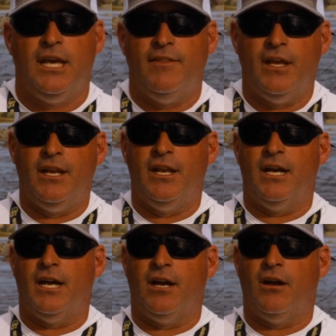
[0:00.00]
And then
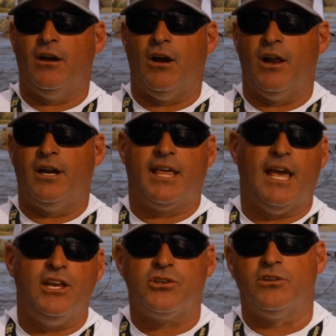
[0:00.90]
uh, on an
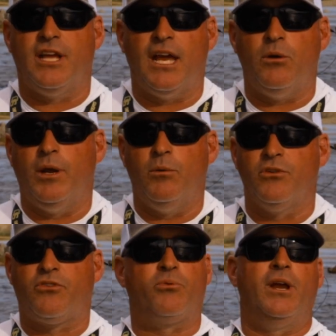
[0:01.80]
occasional day, we
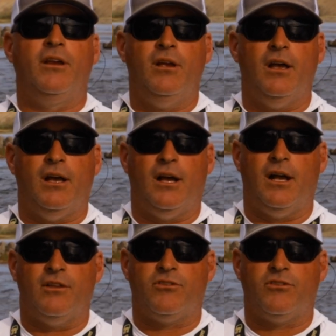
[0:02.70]
will swing uh,